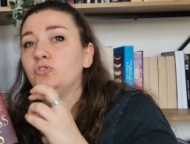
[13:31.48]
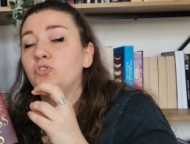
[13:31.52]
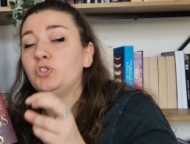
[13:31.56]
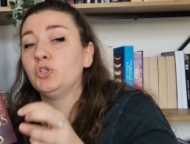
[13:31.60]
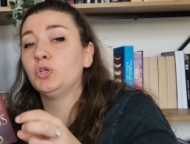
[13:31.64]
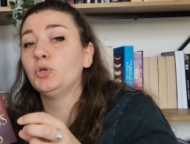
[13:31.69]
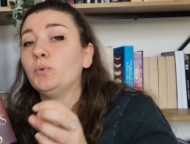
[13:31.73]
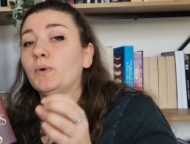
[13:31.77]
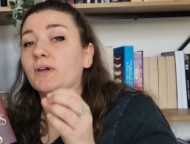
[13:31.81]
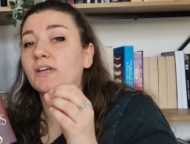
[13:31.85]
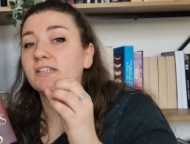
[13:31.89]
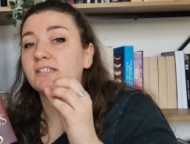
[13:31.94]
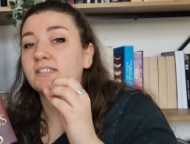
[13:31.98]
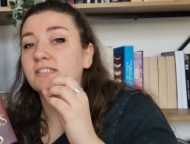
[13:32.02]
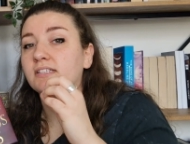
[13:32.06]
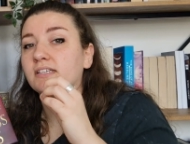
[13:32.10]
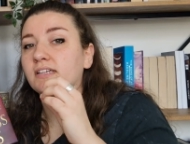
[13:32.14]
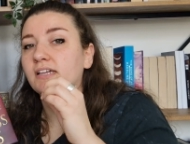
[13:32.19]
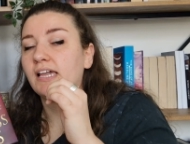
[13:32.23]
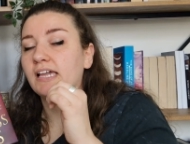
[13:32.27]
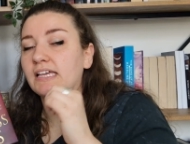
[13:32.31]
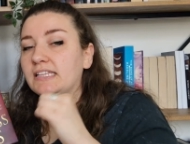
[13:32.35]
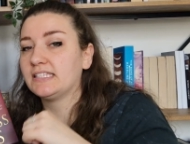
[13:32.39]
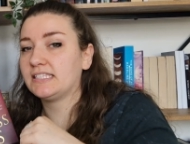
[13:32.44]
do it
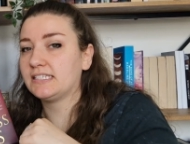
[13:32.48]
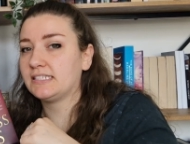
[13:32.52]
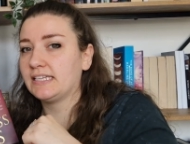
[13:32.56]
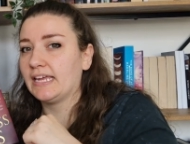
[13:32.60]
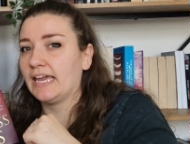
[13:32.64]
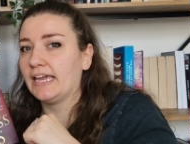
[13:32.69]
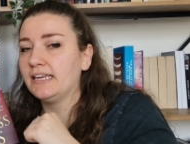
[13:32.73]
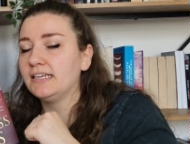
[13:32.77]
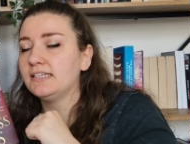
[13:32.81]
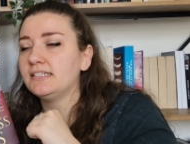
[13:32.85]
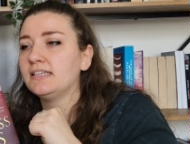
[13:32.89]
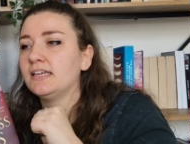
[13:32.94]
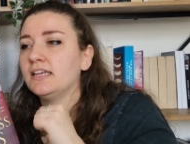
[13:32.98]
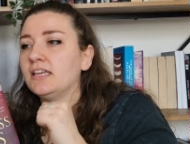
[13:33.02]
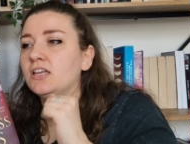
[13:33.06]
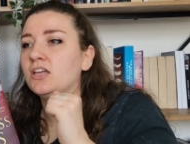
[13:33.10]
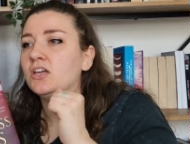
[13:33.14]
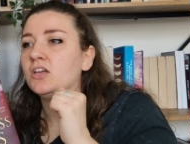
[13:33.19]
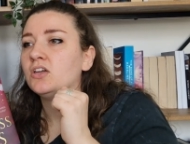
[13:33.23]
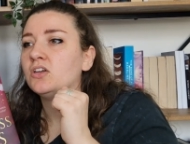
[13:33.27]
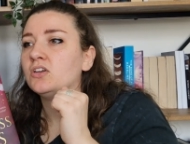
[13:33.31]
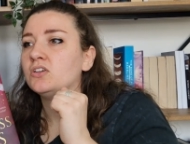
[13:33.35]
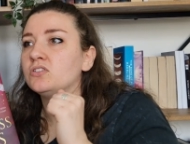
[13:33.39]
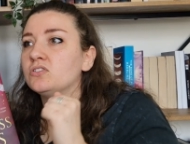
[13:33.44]
instead.
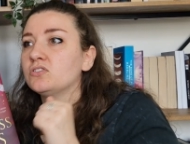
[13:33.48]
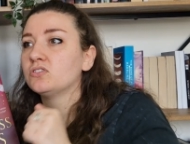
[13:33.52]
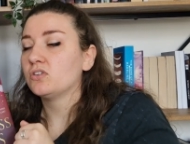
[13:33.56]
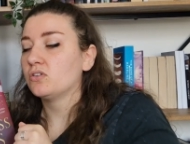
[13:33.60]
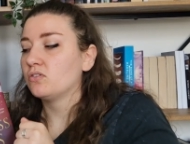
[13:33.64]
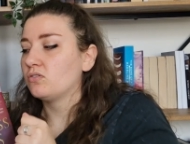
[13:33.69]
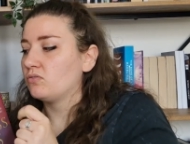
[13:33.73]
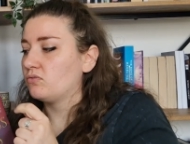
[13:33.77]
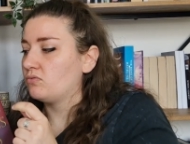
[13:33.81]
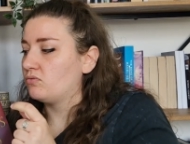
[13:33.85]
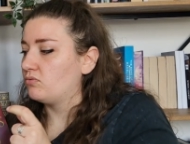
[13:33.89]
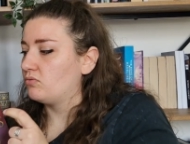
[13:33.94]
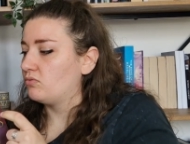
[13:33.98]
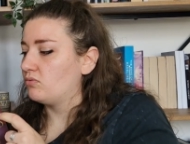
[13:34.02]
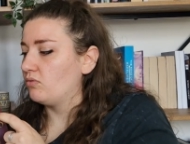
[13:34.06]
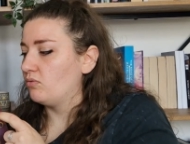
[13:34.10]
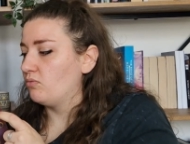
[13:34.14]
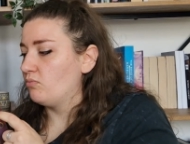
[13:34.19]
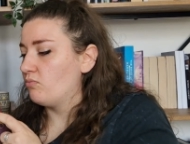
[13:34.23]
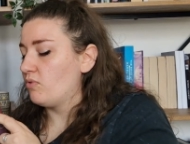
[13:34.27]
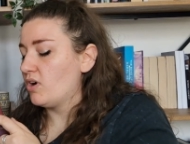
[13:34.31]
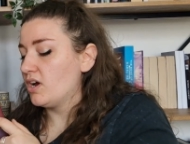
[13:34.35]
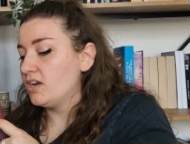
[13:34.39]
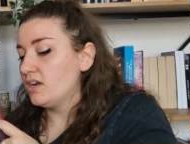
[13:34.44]
So
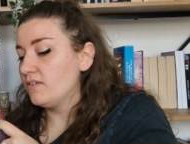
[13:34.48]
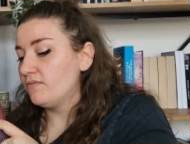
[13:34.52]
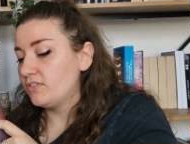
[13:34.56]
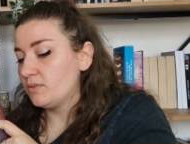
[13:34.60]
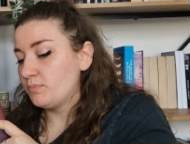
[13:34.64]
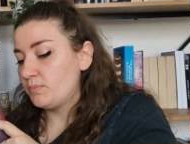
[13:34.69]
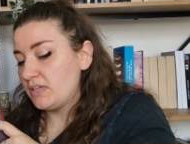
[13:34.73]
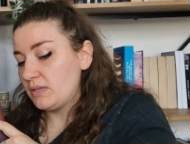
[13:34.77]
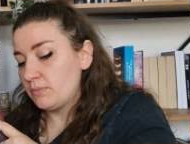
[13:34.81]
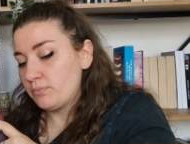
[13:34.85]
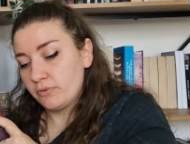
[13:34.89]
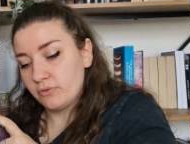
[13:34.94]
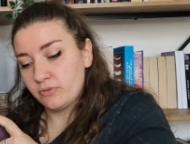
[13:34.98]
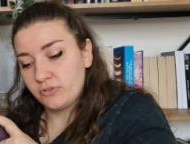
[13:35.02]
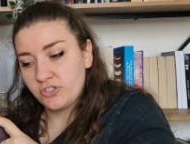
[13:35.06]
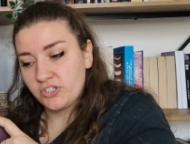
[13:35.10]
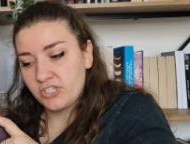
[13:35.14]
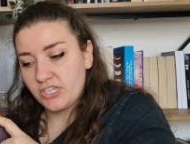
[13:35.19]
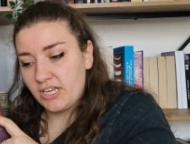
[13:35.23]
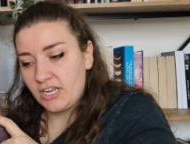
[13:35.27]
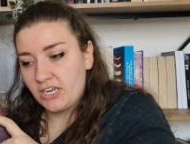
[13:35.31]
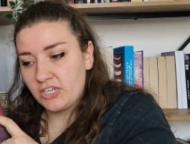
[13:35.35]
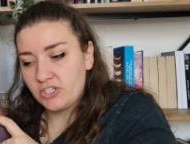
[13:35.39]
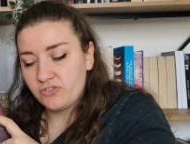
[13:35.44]
one of the people
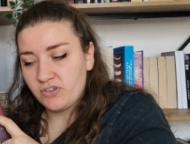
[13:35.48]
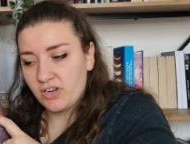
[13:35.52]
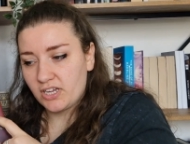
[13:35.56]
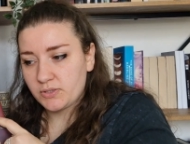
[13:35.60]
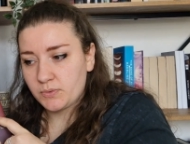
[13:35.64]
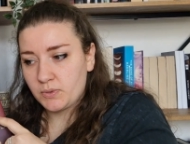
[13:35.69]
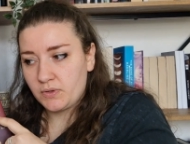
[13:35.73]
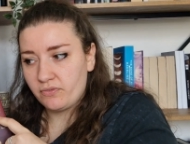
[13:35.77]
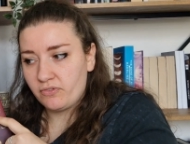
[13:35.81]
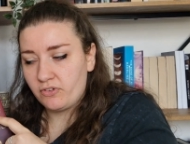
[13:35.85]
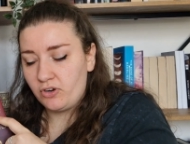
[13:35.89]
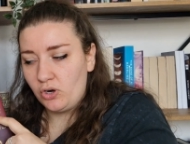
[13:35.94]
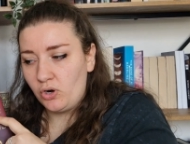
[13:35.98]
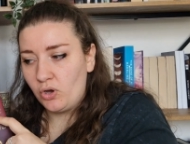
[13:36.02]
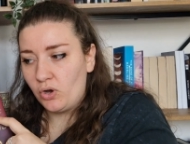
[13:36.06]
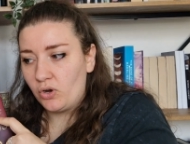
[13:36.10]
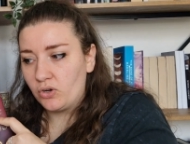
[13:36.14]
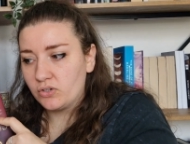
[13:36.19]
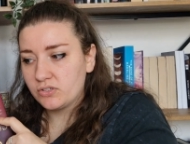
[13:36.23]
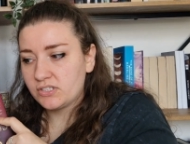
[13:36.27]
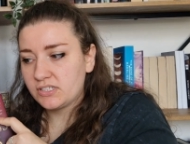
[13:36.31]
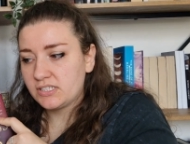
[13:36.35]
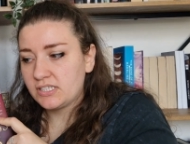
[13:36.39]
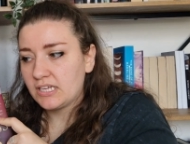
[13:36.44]
she interacts with a
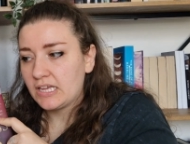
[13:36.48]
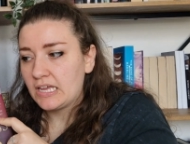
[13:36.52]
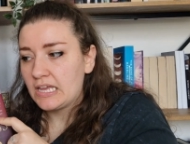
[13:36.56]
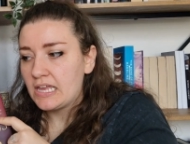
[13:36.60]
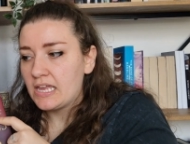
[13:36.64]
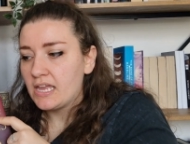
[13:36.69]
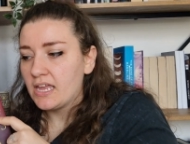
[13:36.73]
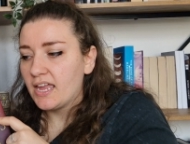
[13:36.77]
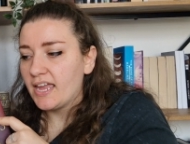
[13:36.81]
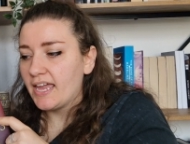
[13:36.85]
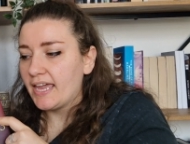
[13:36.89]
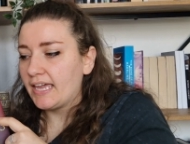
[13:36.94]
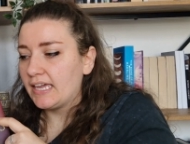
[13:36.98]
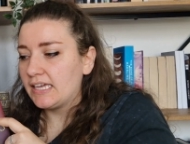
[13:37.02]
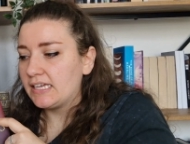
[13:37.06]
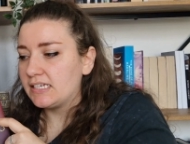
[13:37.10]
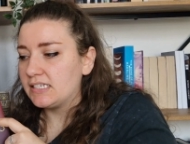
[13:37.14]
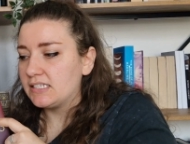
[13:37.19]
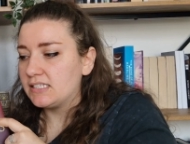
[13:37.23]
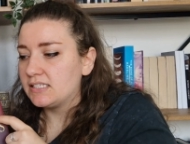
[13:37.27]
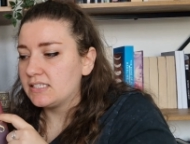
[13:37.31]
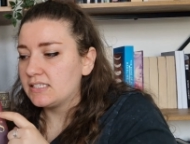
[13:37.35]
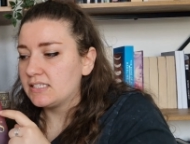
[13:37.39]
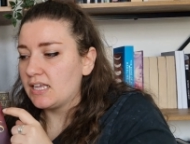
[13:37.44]
lot
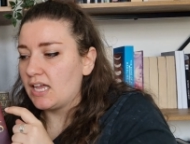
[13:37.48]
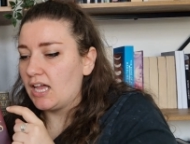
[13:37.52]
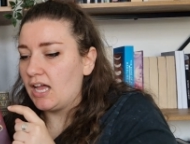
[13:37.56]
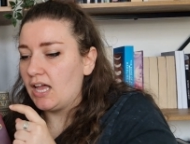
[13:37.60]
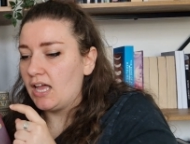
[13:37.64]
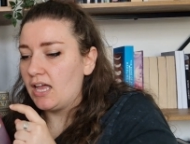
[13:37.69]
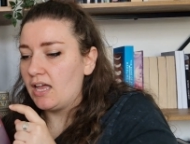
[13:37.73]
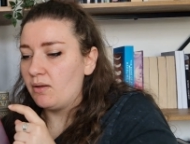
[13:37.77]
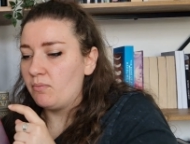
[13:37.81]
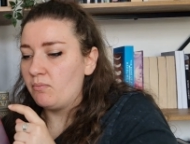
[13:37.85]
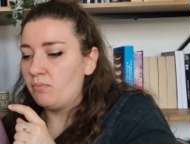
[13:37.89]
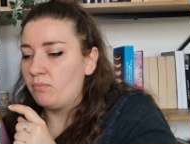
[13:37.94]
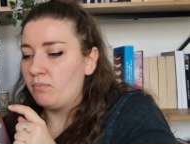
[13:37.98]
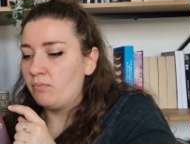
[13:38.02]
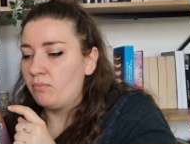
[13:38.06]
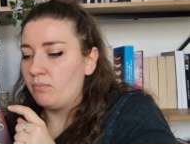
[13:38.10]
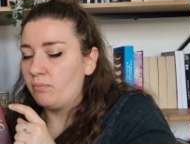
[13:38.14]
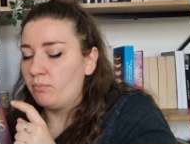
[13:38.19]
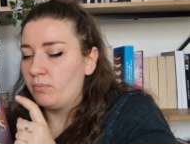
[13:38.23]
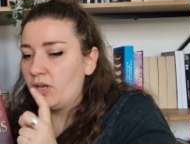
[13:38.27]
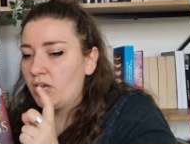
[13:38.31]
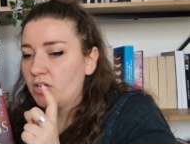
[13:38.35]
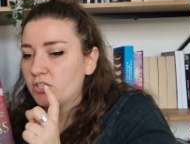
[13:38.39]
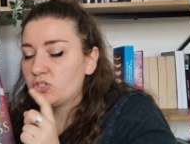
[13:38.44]
is
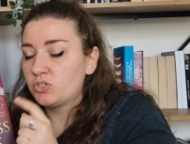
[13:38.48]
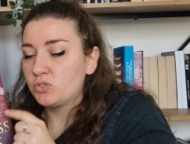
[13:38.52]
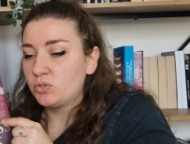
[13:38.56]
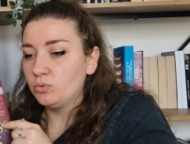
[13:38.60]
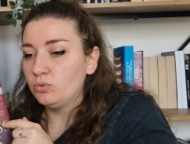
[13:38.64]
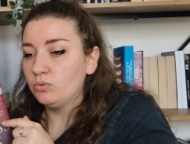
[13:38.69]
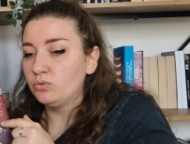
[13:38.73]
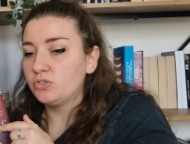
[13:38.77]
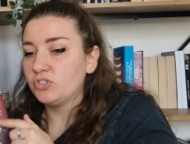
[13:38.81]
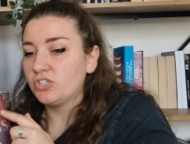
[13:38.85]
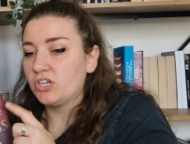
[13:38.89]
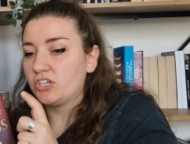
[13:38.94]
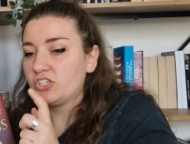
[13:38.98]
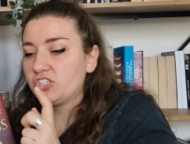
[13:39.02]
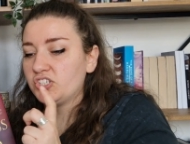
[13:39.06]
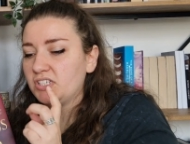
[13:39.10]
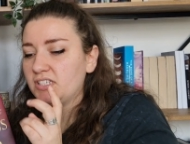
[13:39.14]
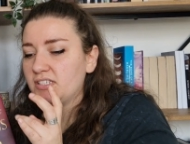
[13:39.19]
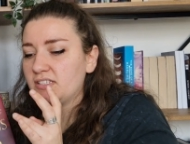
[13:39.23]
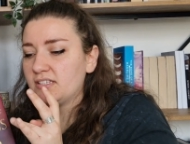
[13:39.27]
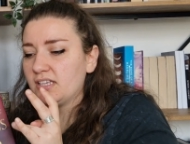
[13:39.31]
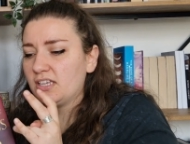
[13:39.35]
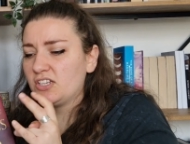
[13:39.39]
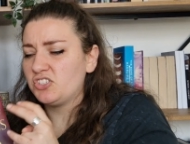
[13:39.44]
um, a soldier.
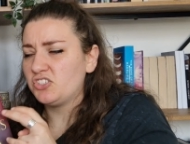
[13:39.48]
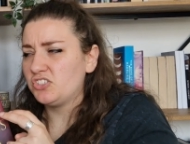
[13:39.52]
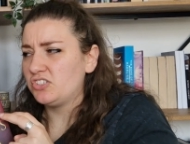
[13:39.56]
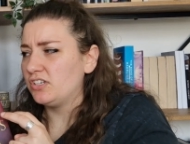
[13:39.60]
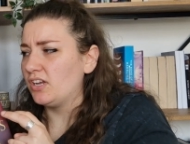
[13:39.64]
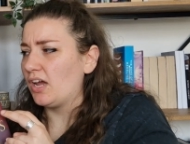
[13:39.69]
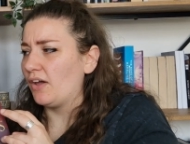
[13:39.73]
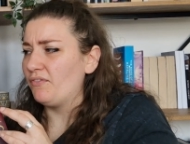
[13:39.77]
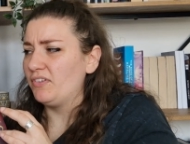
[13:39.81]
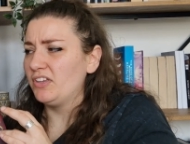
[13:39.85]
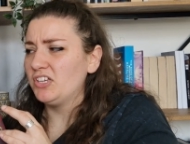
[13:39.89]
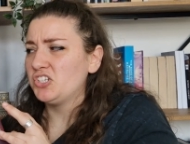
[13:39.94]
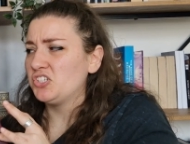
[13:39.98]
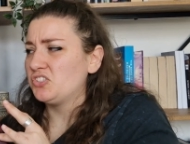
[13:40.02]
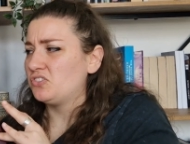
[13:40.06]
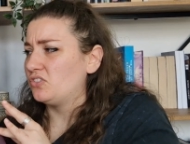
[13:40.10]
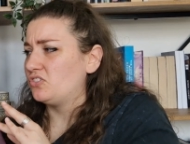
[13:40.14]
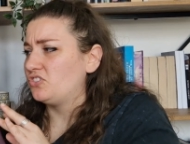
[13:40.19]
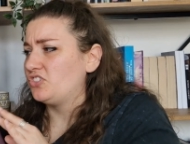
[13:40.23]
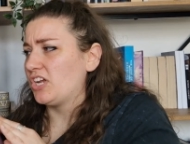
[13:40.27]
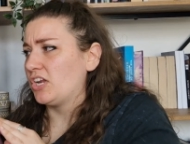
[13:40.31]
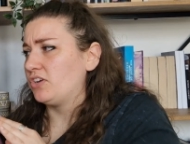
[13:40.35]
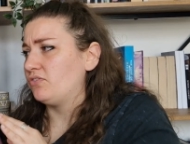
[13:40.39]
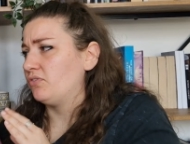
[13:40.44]
She's a, I think she's
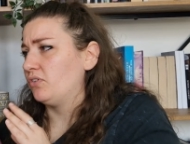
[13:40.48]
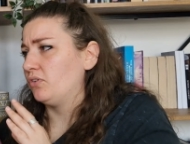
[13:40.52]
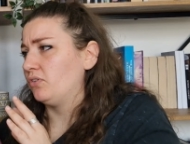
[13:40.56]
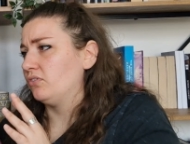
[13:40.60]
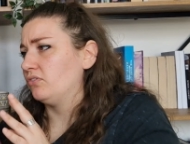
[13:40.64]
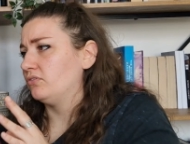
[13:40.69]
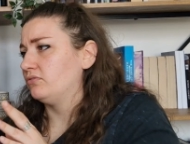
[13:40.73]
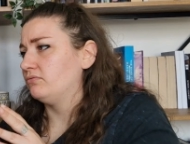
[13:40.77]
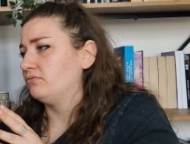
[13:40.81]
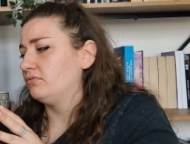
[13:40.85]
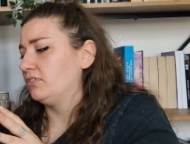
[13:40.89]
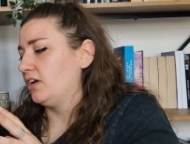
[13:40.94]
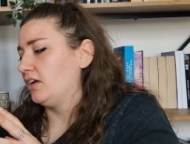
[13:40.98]
a general.